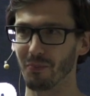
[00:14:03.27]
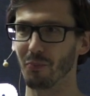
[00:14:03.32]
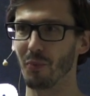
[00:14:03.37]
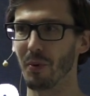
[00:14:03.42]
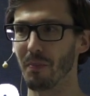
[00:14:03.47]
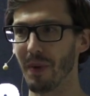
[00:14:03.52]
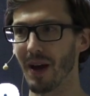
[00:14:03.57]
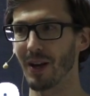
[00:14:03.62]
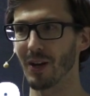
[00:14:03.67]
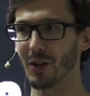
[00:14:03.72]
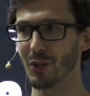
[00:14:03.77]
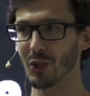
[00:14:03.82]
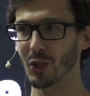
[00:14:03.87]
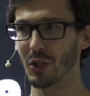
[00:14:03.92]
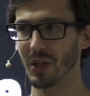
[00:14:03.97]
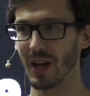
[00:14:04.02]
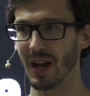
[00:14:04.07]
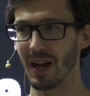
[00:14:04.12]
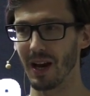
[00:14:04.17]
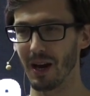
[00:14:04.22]
we
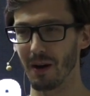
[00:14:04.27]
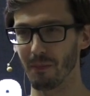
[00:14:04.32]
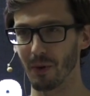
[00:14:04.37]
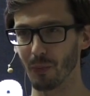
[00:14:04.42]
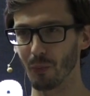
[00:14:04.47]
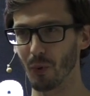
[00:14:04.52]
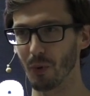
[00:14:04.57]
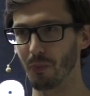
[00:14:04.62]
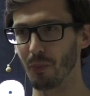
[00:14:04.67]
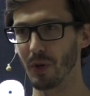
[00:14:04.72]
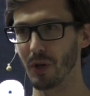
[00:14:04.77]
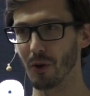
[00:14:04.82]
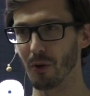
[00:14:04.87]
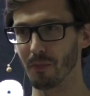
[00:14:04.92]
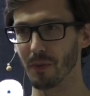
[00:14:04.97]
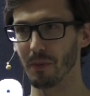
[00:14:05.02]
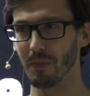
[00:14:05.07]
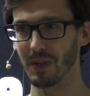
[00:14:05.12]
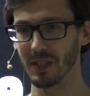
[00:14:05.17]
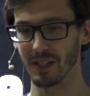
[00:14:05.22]
managed, but we're pretty
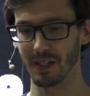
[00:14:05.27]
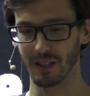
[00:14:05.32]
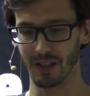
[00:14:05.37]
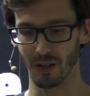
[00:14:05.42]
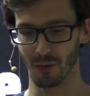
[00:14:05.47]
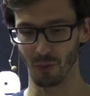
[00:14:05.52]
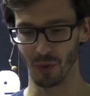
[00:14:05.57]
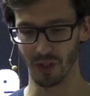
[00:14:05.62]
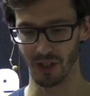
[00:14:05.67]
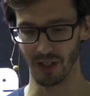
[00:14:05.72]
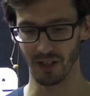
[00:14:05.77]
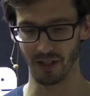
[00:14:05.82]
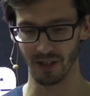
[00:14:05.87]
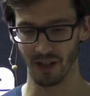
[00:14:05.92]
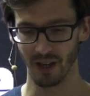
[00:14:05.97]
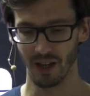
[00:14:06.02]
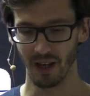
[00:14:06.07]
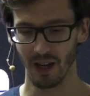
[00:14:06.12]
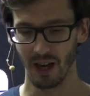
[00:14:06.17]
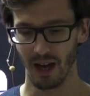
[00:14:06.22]
optimistic that we did.
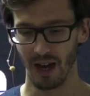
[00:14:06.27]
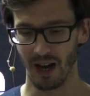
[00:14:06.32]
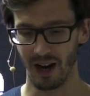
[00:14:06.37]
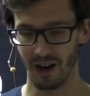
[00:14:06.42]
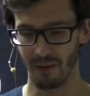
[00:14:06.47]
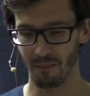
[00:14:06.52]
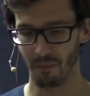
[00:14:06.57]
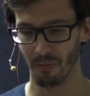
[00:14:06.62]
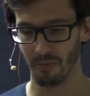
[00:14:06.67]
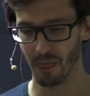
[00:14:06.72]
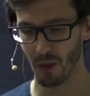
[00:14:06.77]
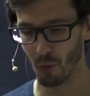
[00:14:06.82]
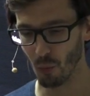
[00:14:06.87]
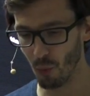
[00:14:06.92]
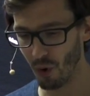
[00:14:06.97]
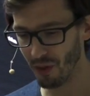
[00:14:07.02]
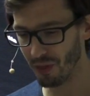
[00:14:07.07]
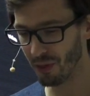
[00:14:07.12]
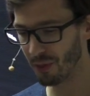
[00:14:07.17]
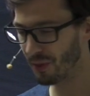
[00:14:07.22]

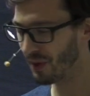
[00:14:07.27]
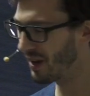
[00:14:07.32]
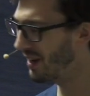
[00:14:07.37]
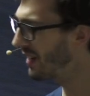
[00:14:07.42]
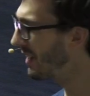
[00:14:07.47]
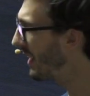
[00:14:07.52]
One thing